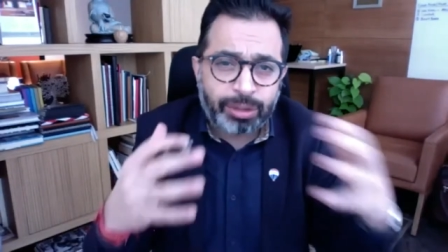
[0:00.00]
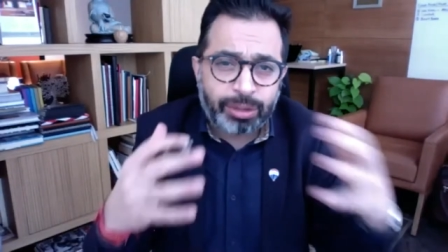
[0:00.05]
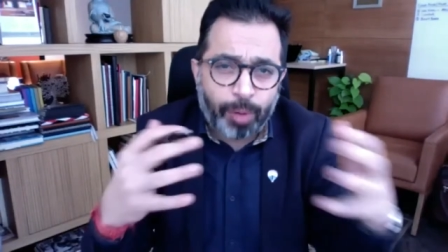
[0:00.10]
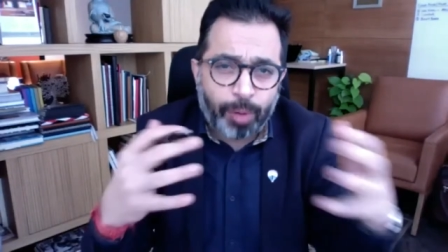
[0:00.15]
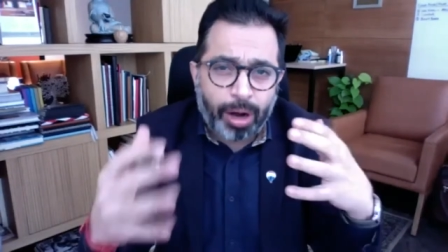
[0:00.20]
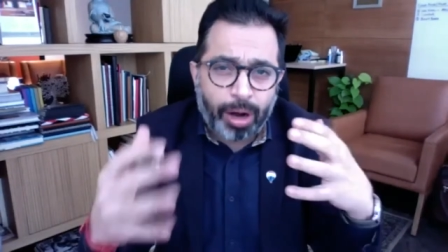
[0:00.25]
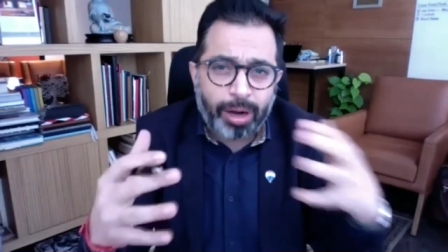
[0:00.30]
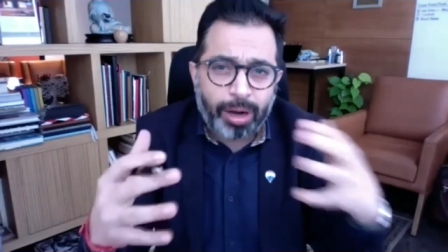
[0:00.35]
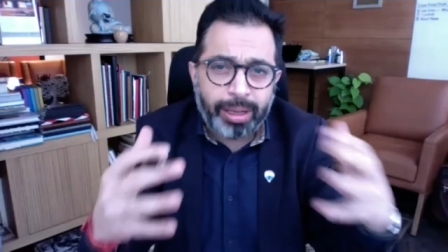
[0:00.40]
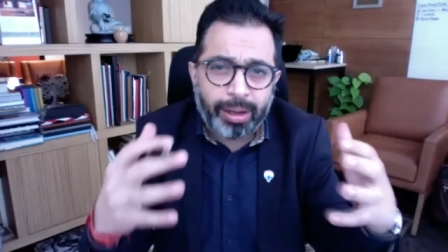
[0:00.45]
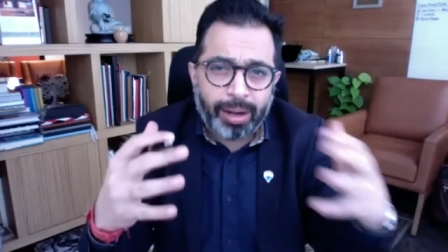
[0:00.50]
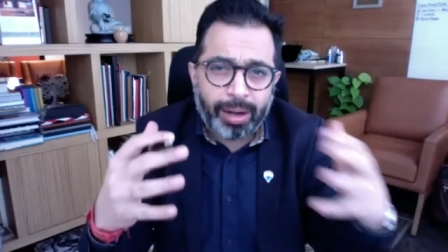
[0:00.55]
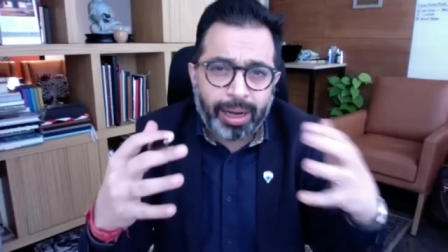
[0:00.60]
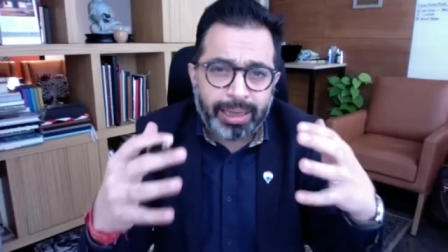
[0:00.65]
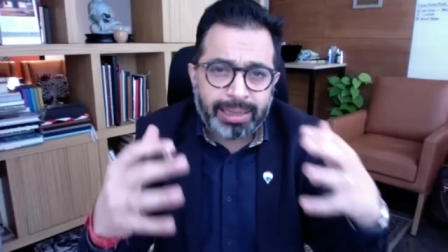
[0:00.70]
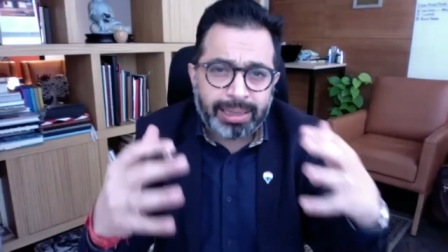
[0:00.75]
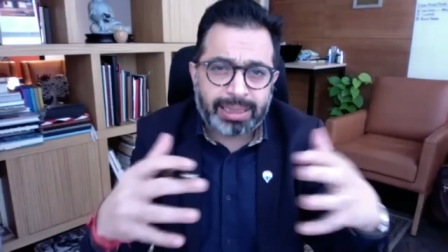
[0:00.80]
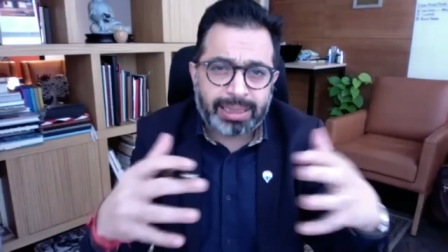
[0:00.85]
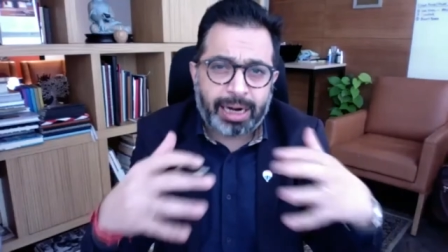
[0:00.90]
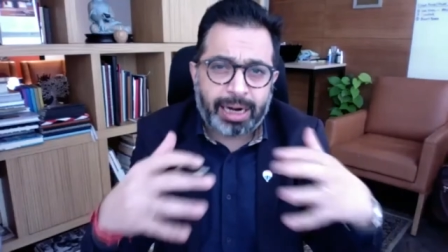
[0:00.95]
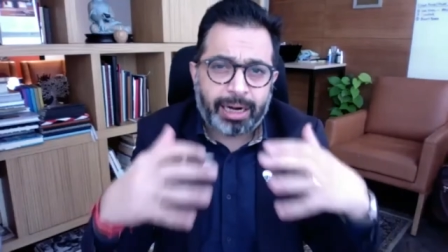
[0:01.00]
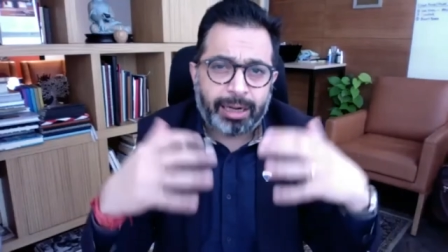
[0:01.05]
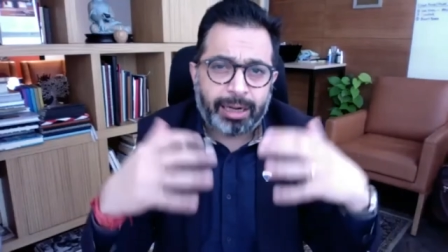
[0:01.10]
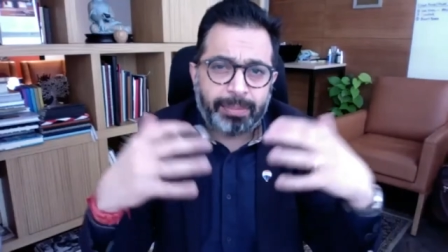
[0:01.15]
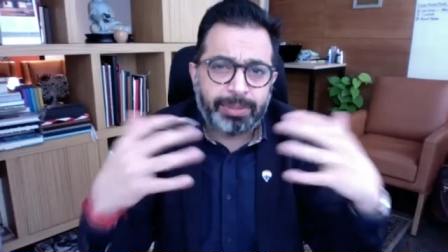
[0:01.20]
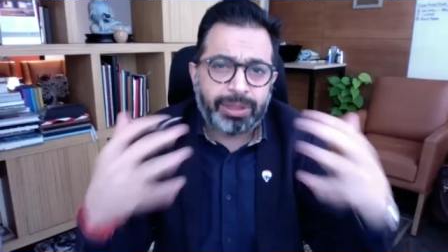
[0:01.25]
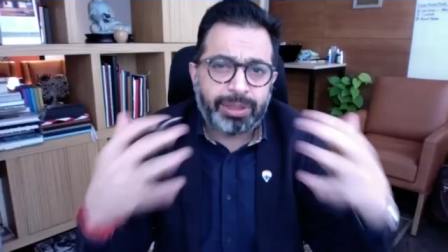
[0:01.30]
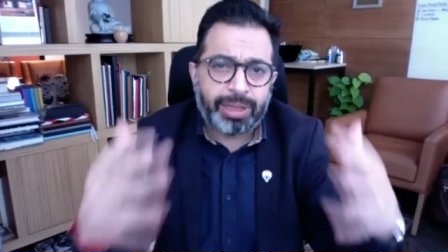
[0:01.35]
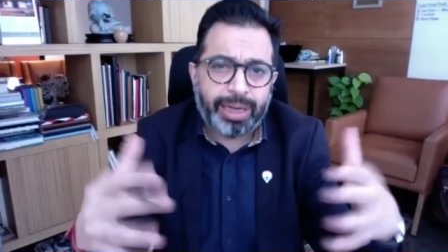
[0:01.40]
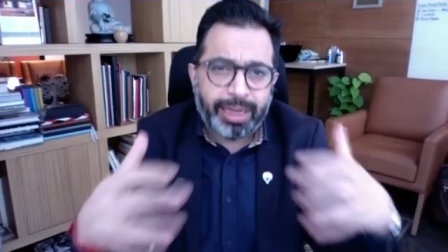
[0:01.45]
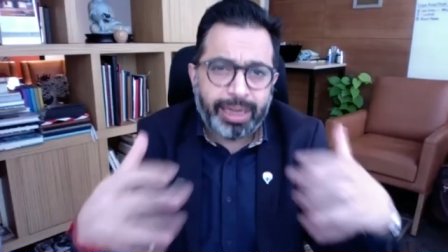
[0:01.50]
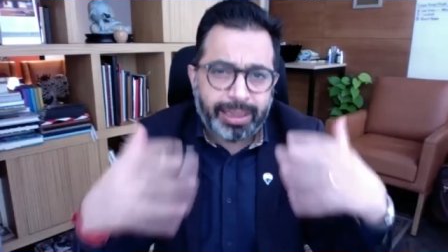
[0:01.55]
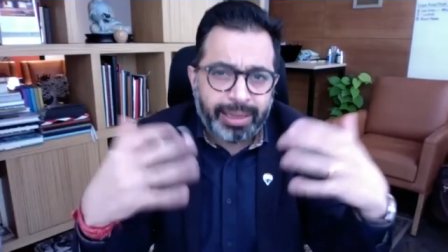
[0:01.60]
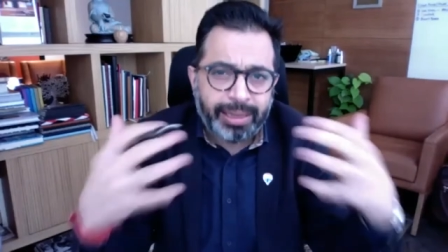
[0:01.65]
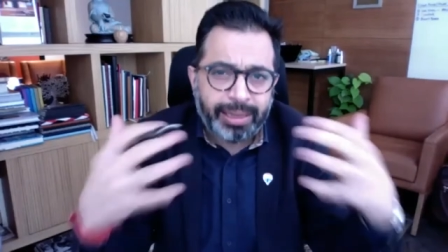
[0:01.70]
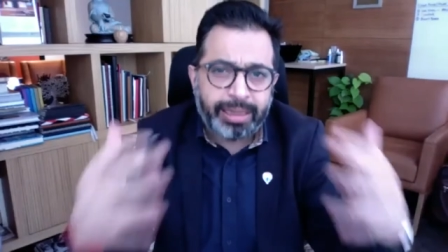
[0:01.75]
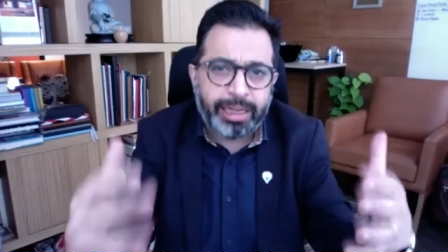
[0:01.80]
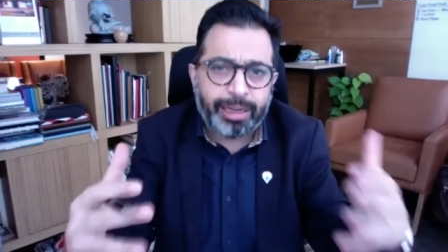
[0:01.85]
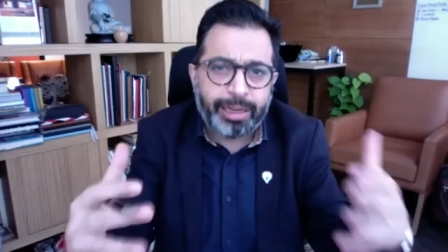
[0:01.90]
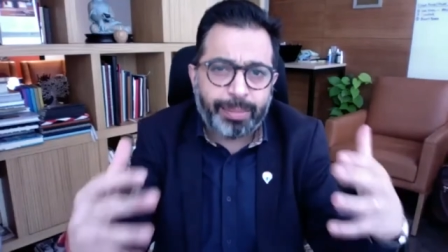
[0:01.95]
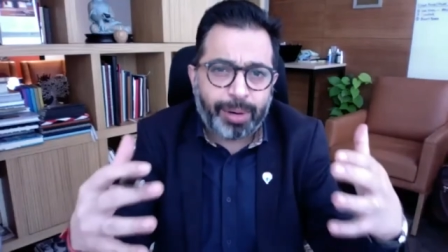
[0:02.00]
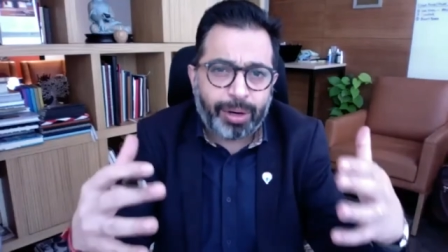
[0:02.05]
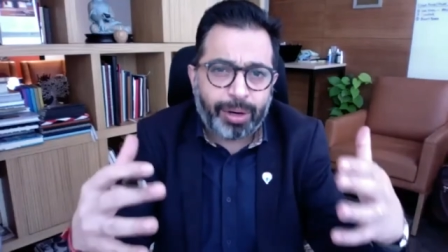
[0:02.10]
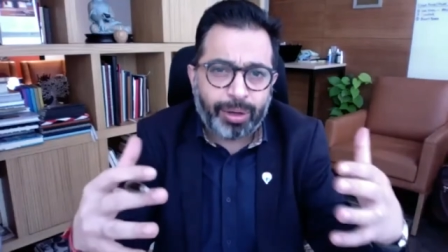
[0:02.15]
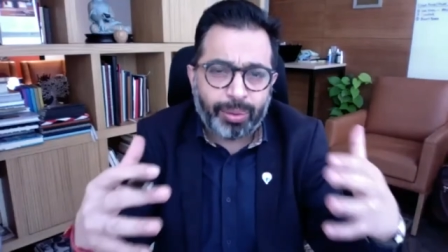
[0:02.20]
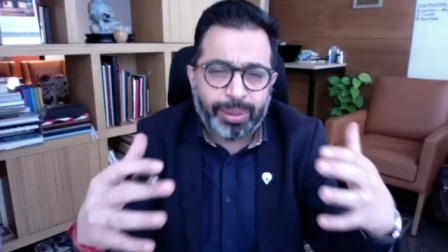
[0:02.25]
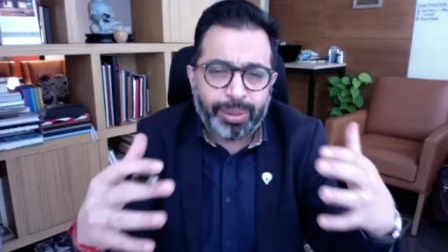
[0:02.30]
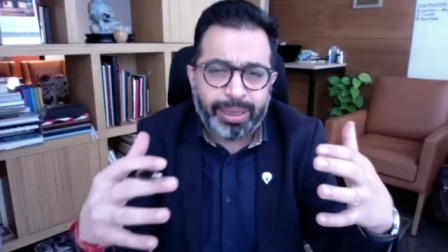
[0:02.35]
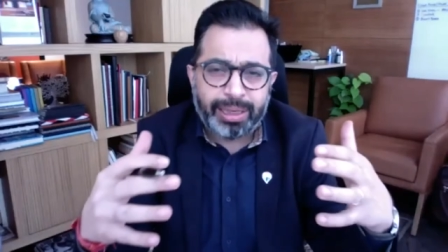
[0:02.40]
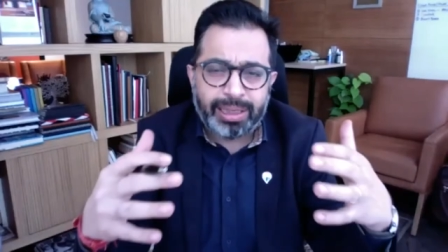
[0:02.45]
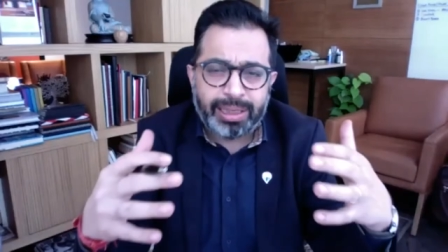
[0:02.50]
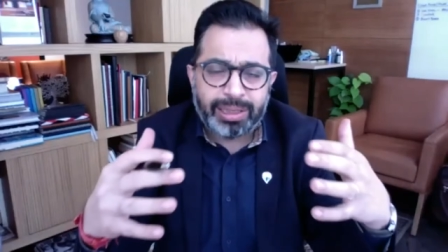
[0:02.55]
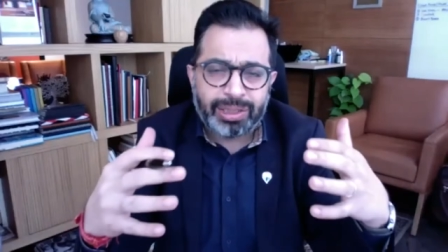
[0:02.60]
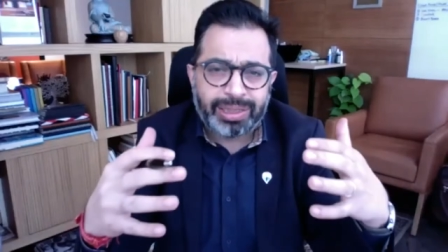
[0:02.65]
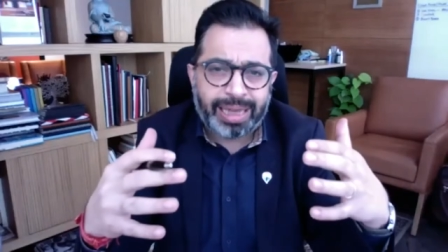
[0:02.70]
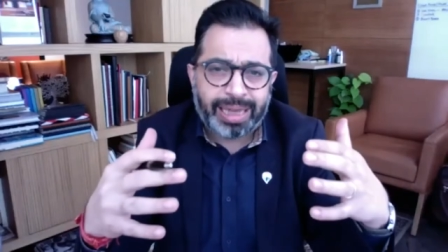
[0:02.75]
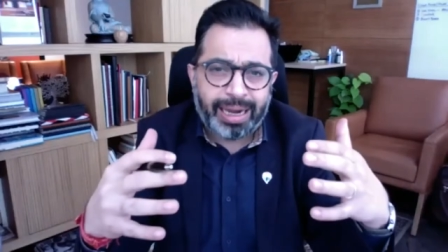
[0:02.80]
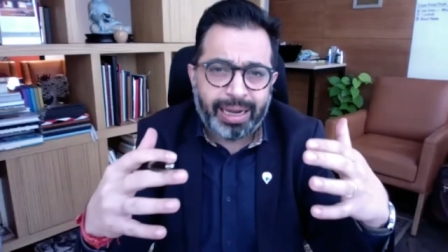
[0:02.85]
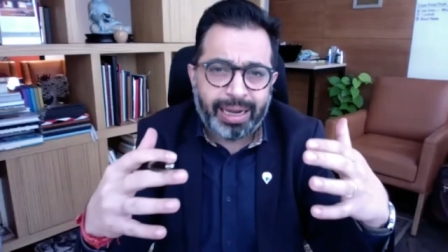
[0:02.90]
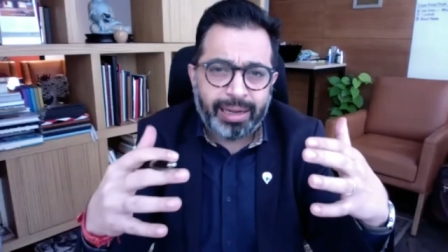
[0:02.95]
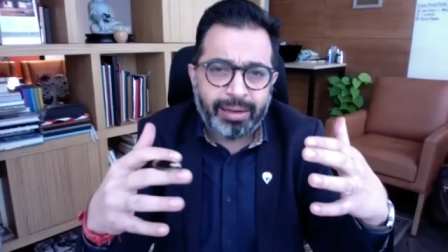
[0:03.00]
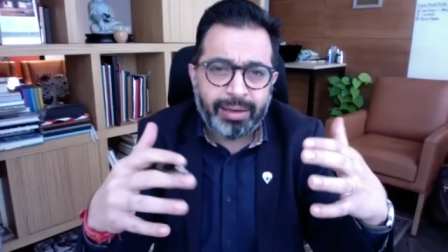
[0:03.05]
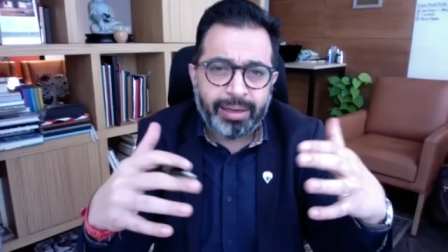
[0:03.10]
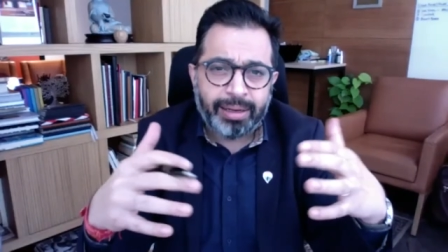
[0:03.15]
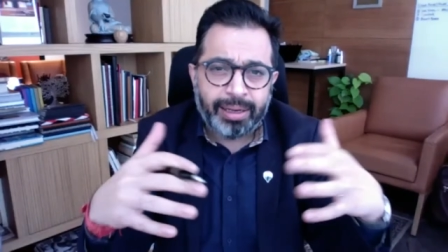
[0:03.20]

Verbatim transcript: small a startup is really thinking about doing and scaling